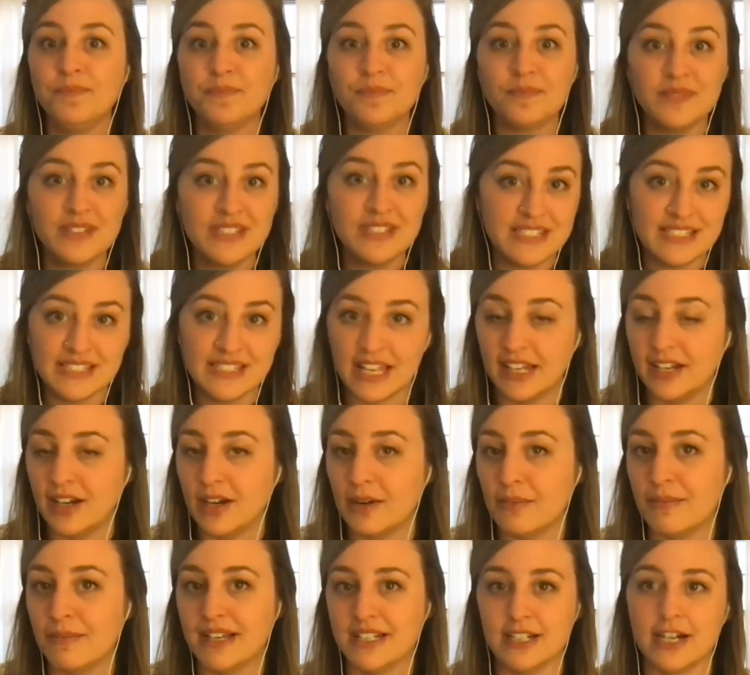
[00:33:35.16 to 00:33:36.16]
set
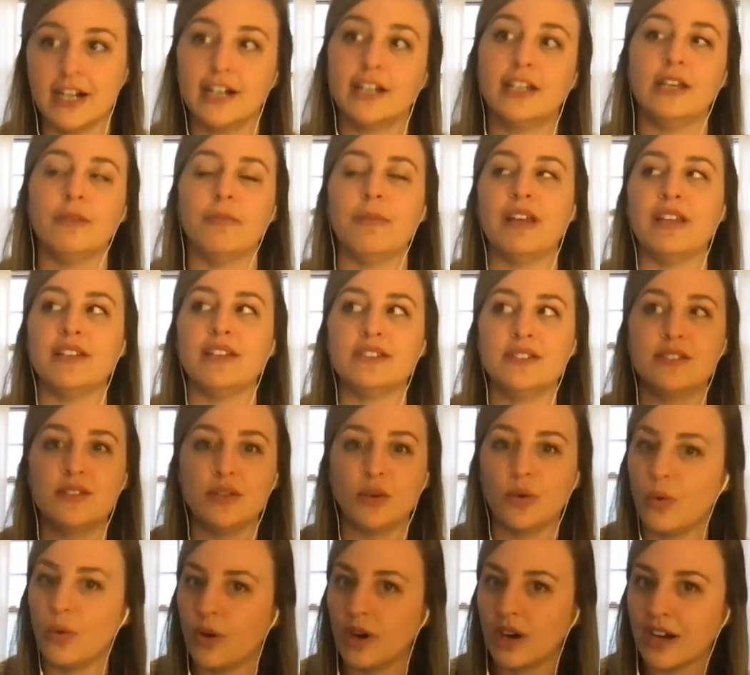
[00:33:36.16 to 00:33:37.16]
up my documents
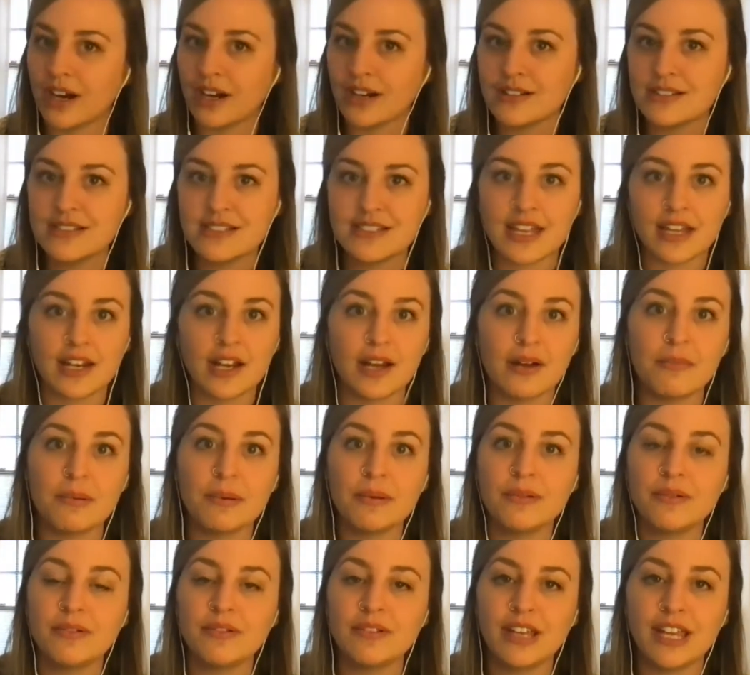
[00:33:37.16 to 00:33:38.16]
or set up,
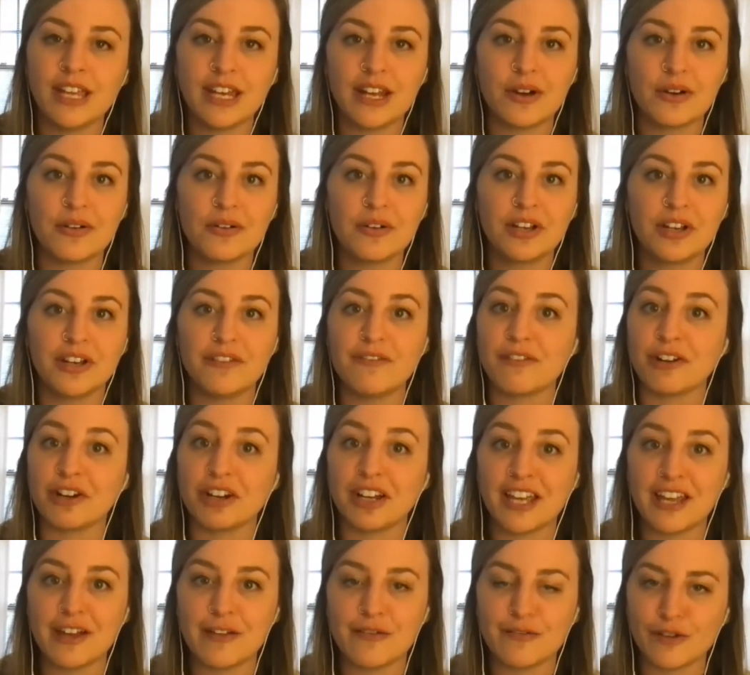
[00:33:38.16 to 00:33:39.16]
you know,
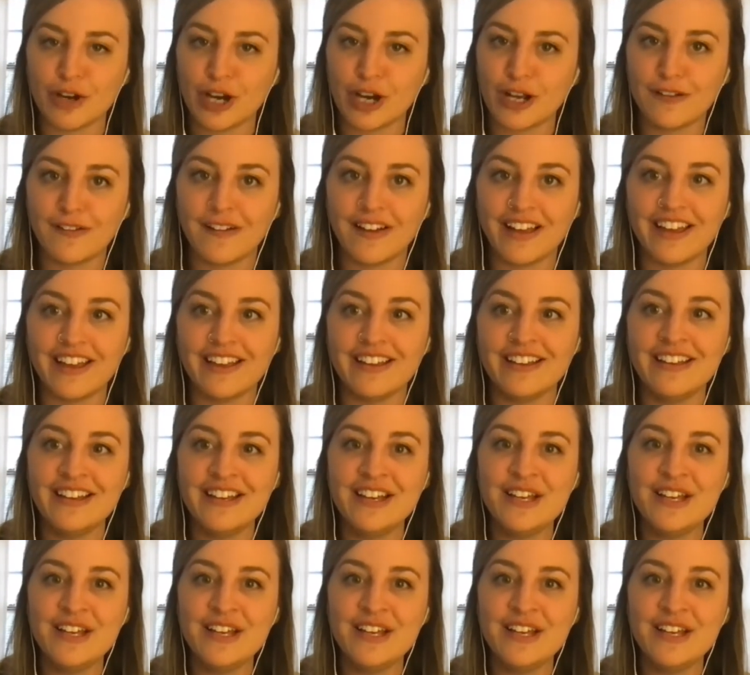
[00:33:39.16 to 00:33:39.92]
ConvertKit for a client.